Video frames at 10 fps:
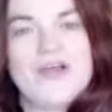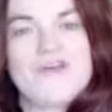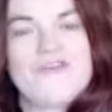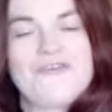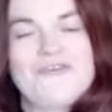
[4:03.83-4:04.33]

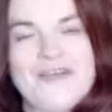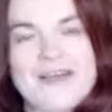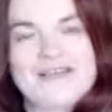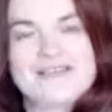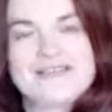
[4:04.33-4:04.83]

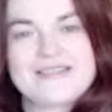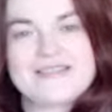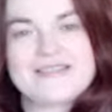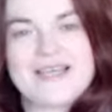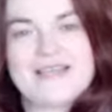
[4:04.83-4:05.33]
refer to
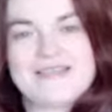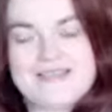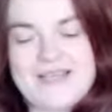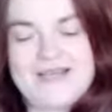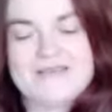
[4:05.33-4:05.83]
the
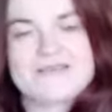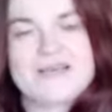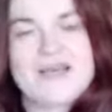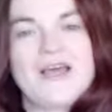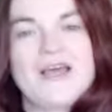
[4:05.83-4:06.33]
task,
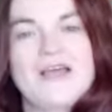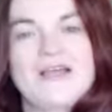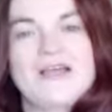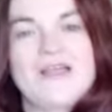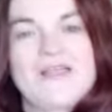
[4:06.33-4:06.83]

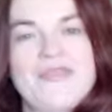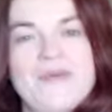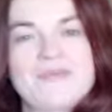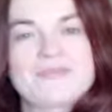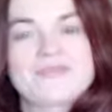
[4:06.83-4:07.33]

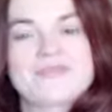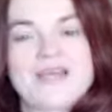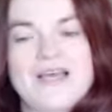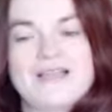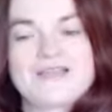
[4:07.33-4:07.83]
themes
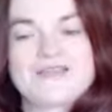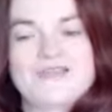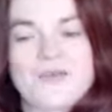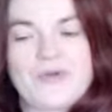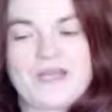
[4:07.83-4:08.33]
and
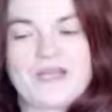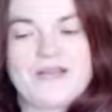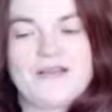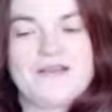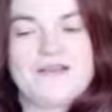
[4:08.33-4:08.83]
summary.
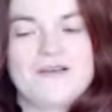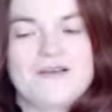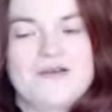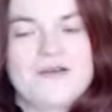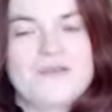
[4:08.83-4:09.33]

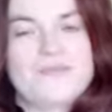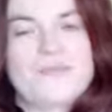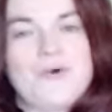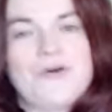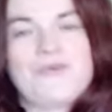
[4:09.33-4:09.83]

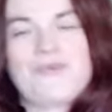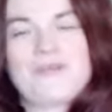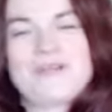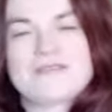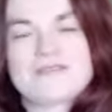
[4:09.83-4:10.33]
But not
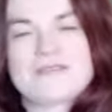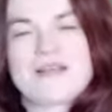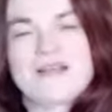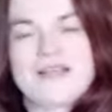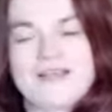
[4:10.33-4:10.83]

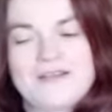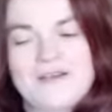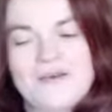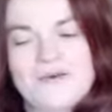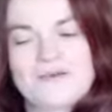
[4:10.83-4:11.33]
necessarily in
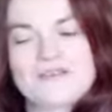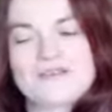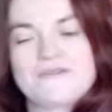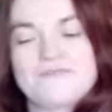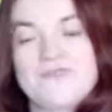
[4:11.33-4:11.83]
that order.
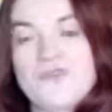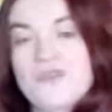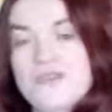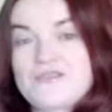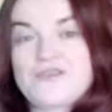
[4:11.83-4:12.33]
You
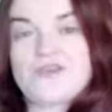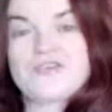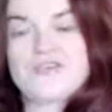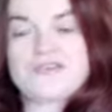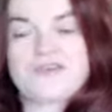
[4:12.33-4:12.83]
can sort of
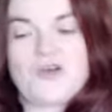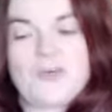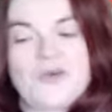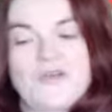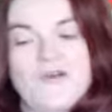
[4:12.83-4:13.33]
jazz it up
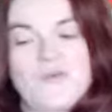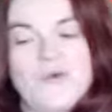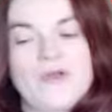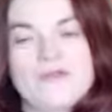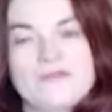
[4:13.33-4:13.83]
a little
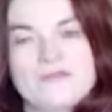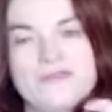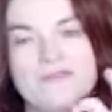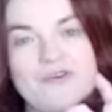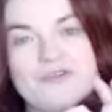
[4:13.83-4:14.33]
bit. The
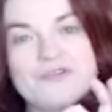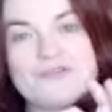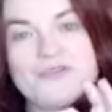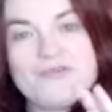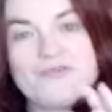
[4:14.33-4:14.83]
first
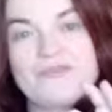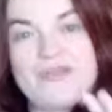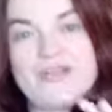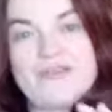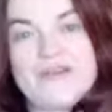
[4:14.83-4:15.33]

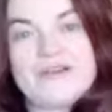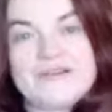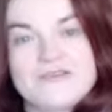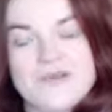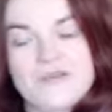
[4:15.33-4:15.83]
3
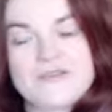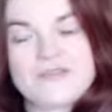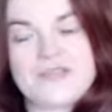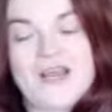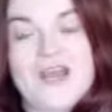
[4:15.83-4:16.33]
letters I would
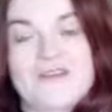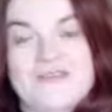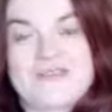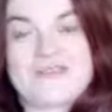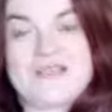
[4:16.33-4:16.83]
say are
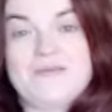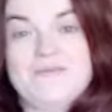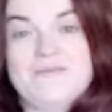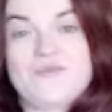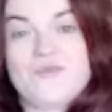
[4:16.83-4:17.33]
the same,
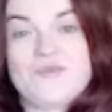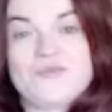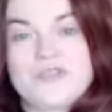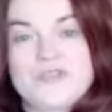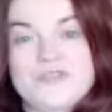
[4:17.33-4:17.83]
don't
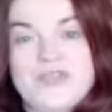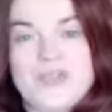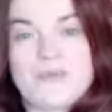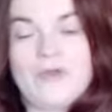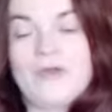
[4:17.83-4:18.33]
change
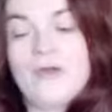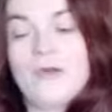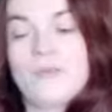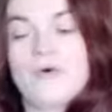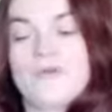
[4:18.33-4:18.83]
them.
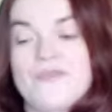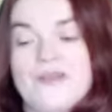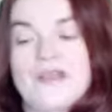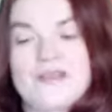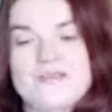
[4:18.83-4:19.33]
But the
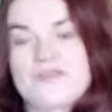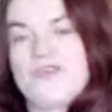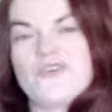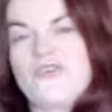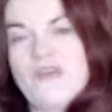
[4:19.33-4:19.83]
next
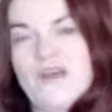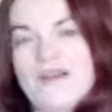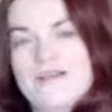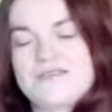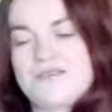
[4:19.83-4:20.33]
2 are
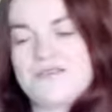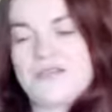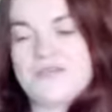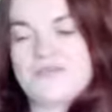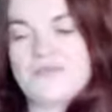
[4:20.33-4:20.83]

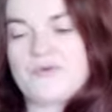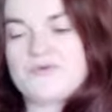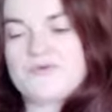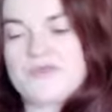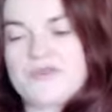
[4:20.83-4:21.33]
interchangeable,
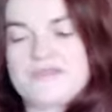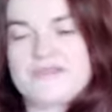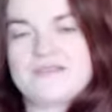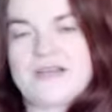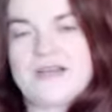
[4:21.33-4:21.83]
so that's
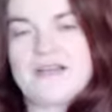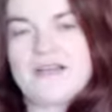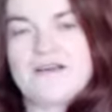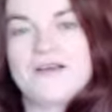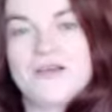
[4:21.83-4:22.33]
entirely
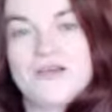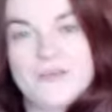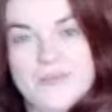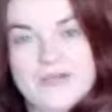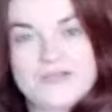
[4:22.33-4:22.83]
a
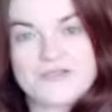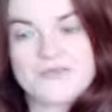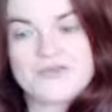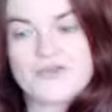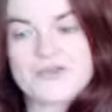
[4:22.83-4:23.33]
personal
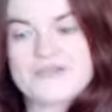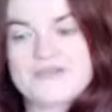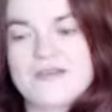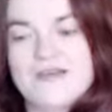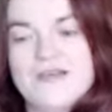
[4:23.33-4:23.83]
choice.
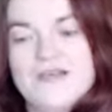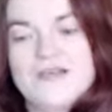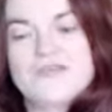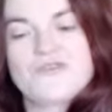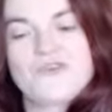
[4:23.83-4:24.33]

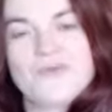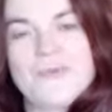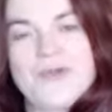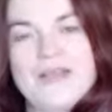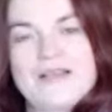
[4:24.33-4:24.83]
So if we
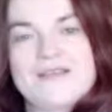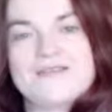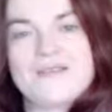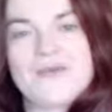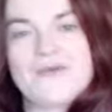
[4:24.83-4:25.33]
break this
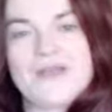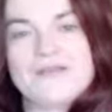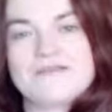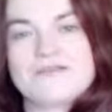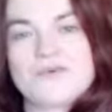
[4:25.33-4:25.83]
down then,
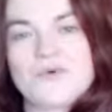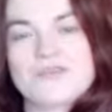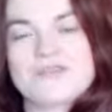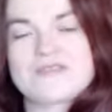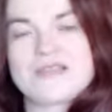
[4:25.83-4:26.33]
so what
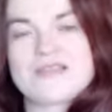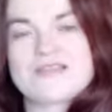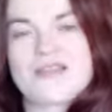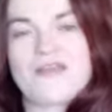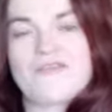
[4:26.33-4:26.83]
does that
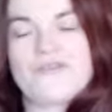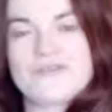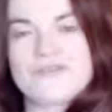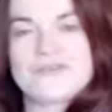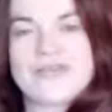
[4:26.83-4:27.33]
stand for?
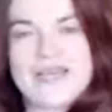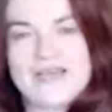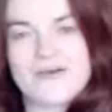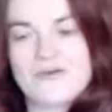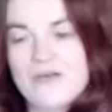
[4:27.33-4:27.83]
So
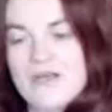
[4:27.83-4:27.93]
title,